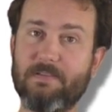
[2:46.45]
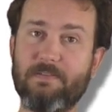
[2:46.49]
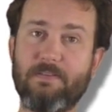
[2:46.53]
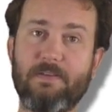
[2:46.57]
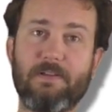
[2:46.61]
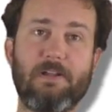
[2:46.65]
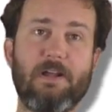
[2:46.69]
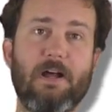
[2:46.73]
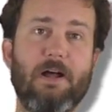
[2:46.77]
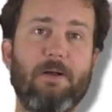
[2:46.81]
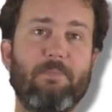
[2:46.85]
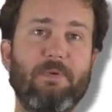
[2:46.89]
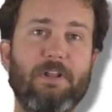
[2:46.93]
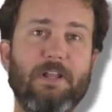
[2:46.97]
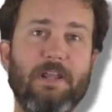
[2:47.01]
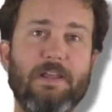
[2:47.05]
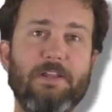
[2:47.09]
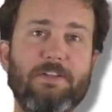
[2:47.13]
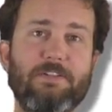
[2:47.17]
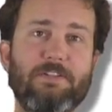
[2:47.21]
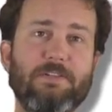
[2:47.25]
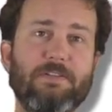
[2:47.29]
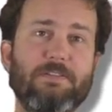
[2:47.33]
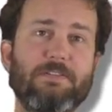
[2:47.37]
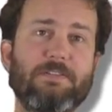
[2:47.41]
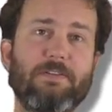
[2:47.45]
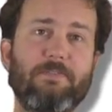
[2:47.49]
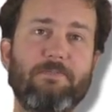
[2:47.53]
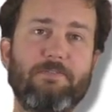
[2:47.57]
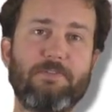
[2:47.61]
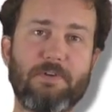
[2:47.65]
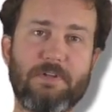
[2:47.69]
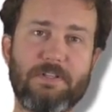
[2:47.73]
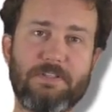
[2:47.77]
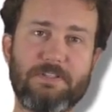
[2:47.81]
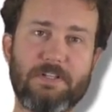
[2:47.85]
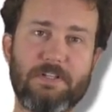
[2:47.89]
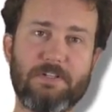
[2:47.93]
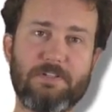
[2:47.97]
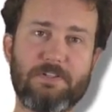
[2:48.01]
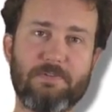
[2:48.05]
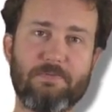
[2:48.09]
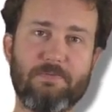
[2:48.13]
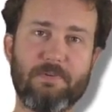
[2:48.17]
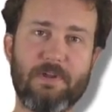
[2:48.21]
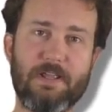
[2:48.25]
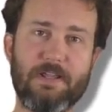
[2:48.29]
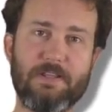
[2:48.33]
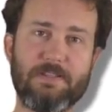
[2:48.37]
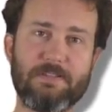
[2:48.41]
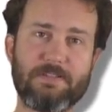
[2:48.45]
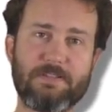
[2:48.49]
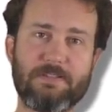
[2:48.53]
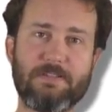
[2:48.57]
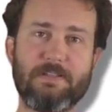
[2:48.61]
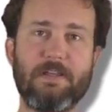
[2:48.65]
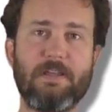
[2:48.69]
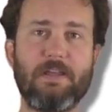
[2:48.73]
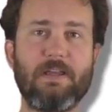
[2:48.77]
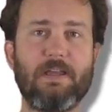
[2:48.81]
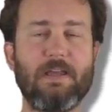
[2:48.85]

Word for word: the combinations of transition rates